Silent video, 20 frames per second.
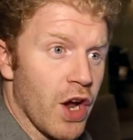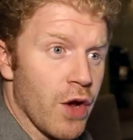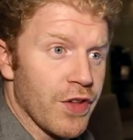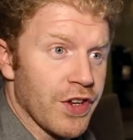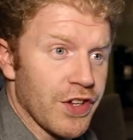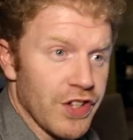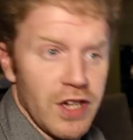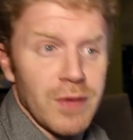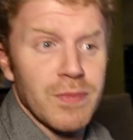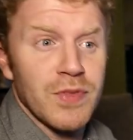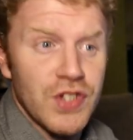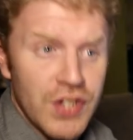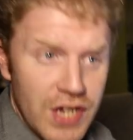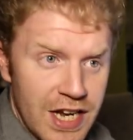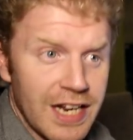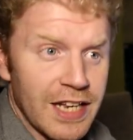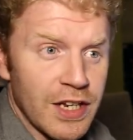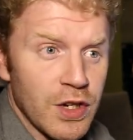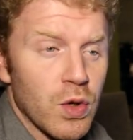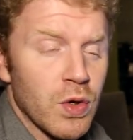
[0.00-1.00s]
know that as I'm
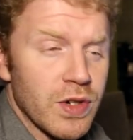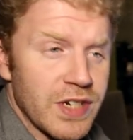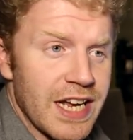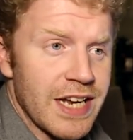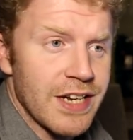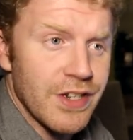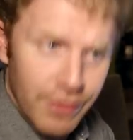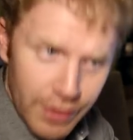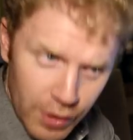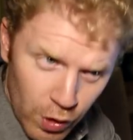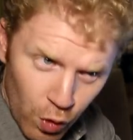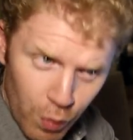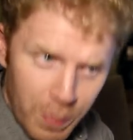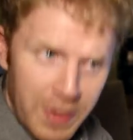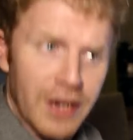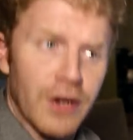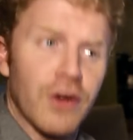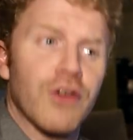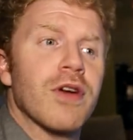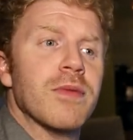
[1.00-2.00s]
stealing your data, it'll all
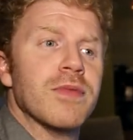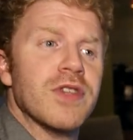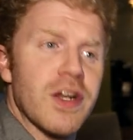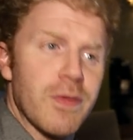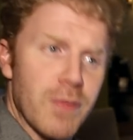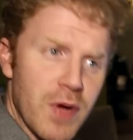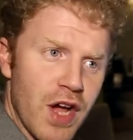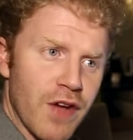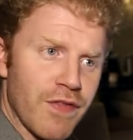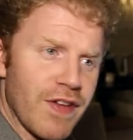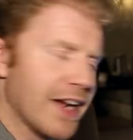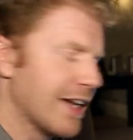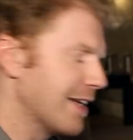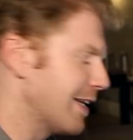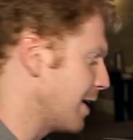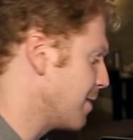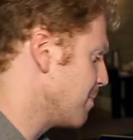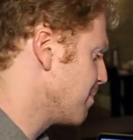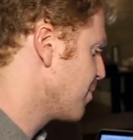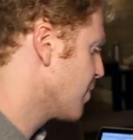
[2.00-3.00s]
be encrypted
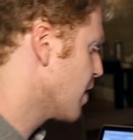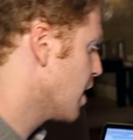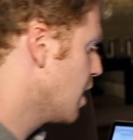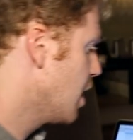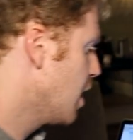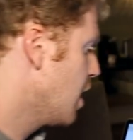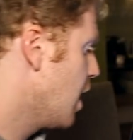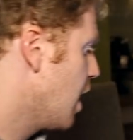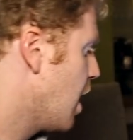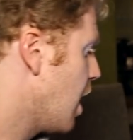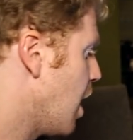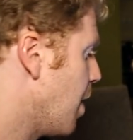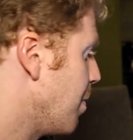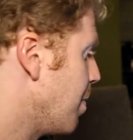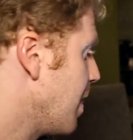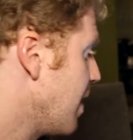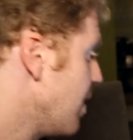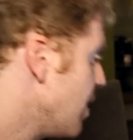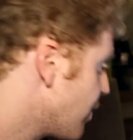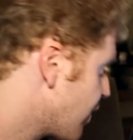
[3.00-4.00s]
perfectly.
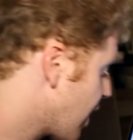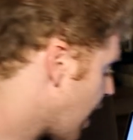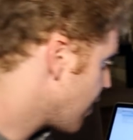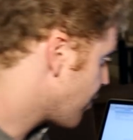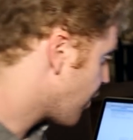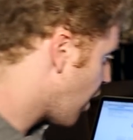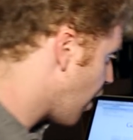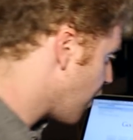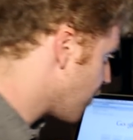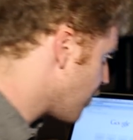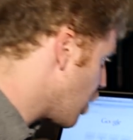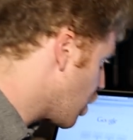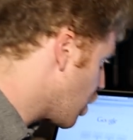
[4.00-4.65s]
Um, in this case, I've